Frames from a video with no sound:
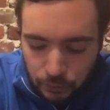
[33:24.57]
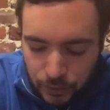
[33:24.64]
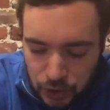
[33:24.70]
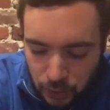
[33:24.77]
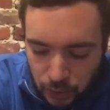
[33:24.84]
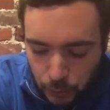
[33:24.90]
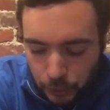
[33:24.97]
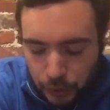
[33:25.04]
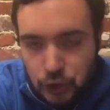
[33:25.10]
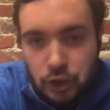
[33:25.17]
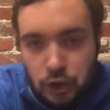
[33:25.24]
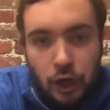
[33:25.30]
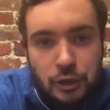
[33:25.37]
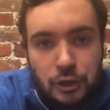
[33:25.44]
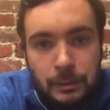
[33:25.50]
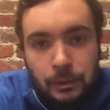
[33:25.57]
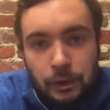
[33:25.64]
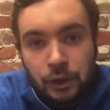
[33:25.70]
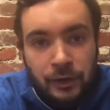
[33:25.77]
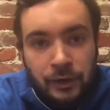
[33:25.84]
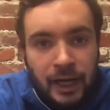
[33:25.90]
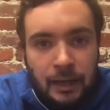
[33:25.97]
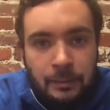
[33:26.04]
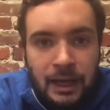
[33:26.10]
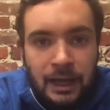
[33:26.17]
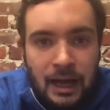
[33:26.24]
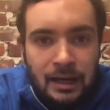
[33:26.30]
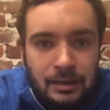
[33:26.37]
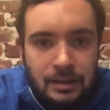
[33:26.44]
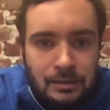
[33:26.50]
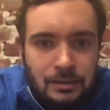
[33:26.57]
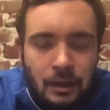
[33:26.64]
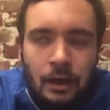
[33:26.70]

originally we were going to charge people to create APIs,